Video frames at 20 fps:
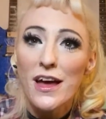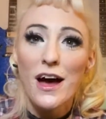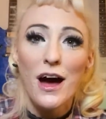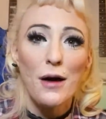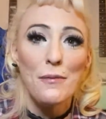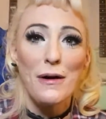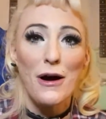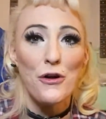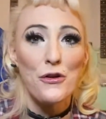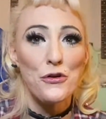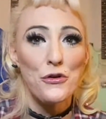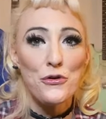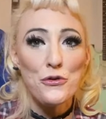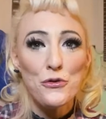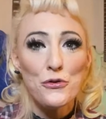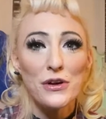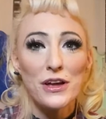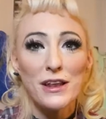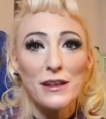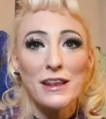about who
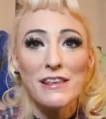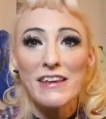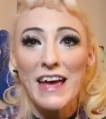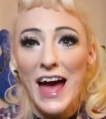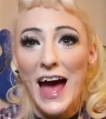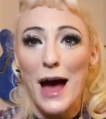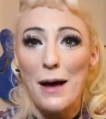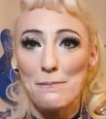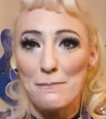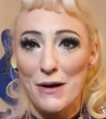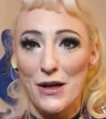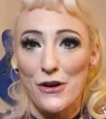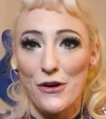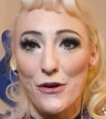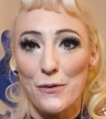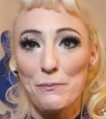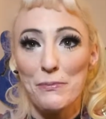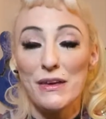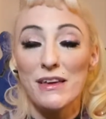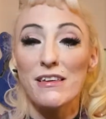can tap
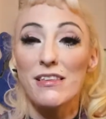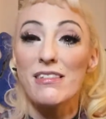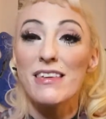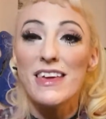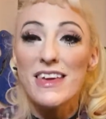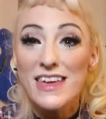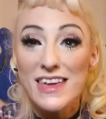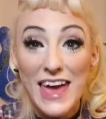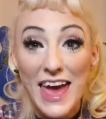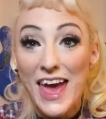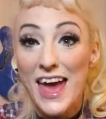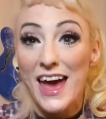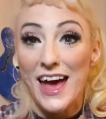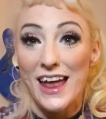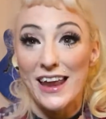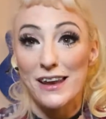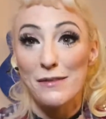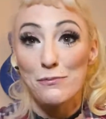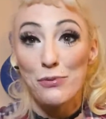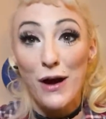better, because he
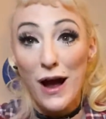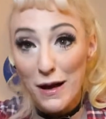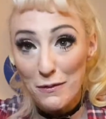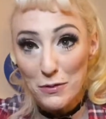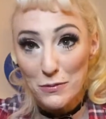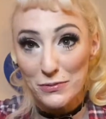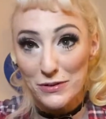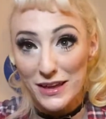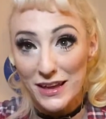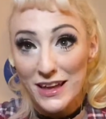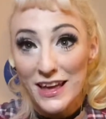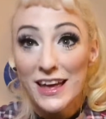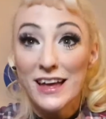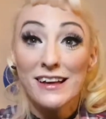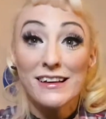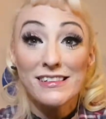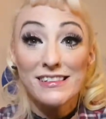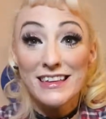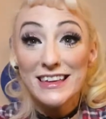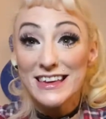can, probably,
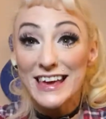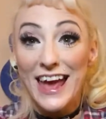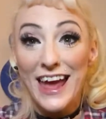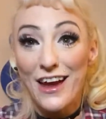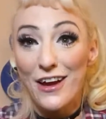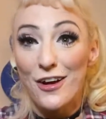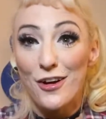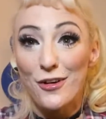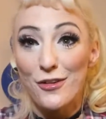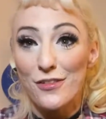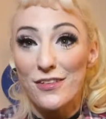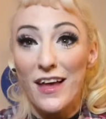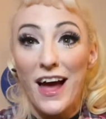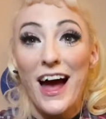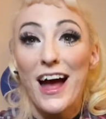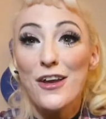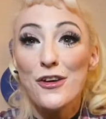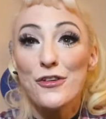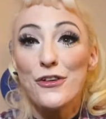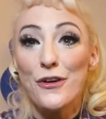because he cares.
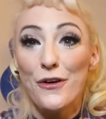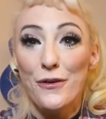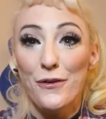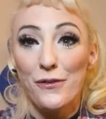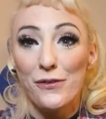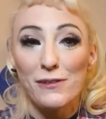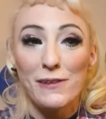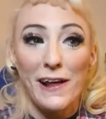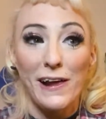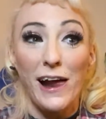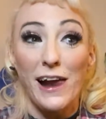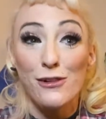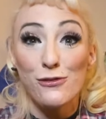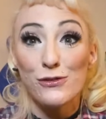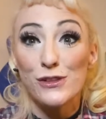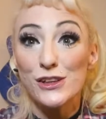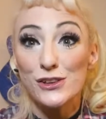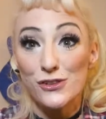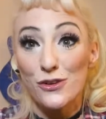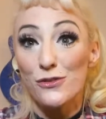I don't. Like, I
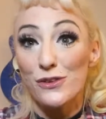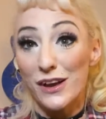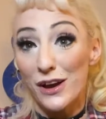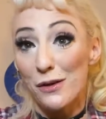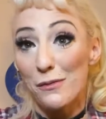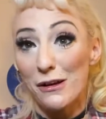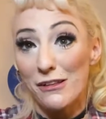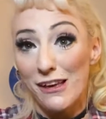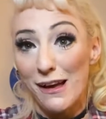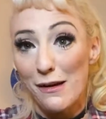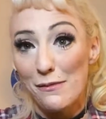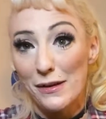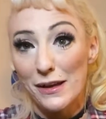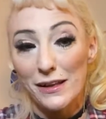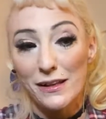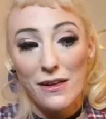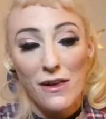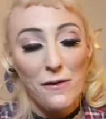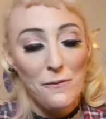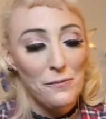really don't care about tapping.
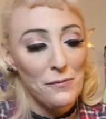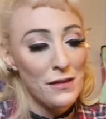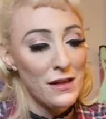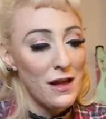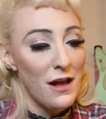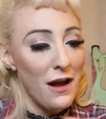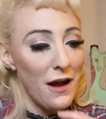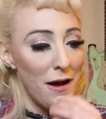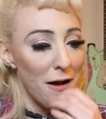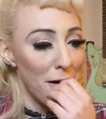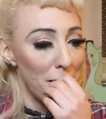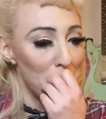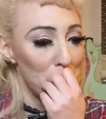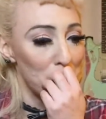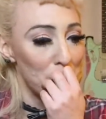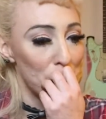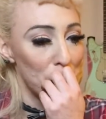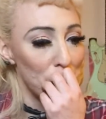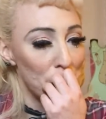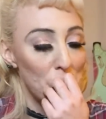
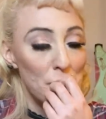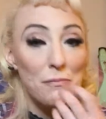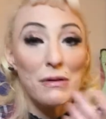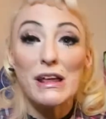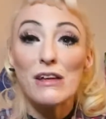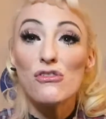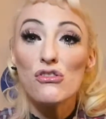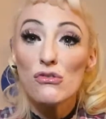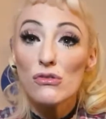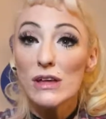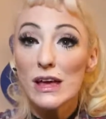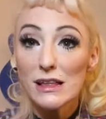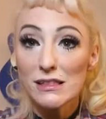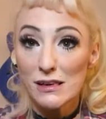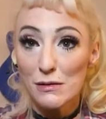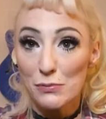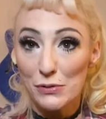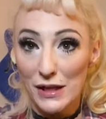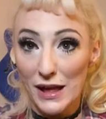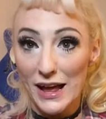But I do like to
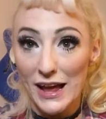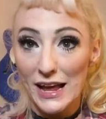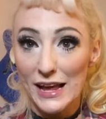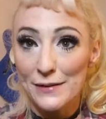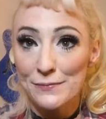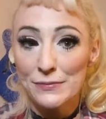play.